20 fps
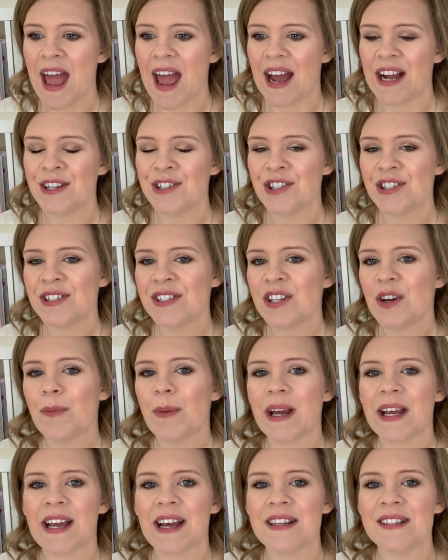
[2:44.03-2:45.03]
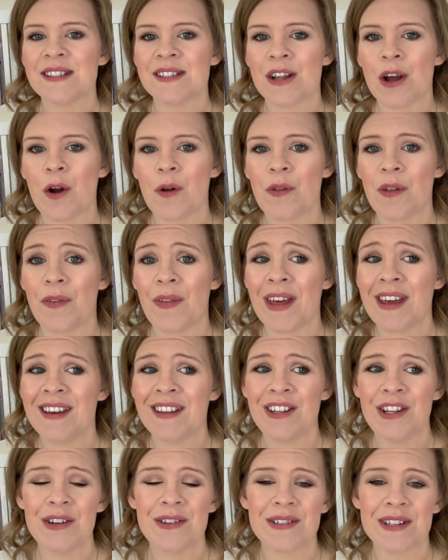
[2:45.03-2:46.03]
And just so my guests know that they
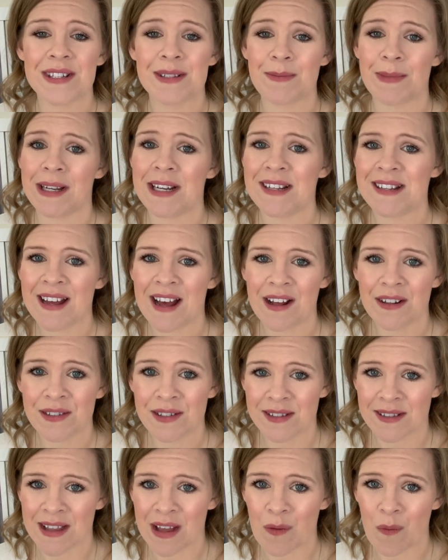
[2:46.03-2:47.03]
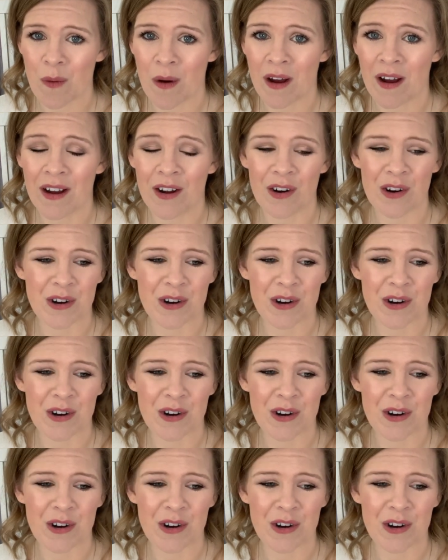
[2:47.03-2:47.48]
can use as many towels as they want,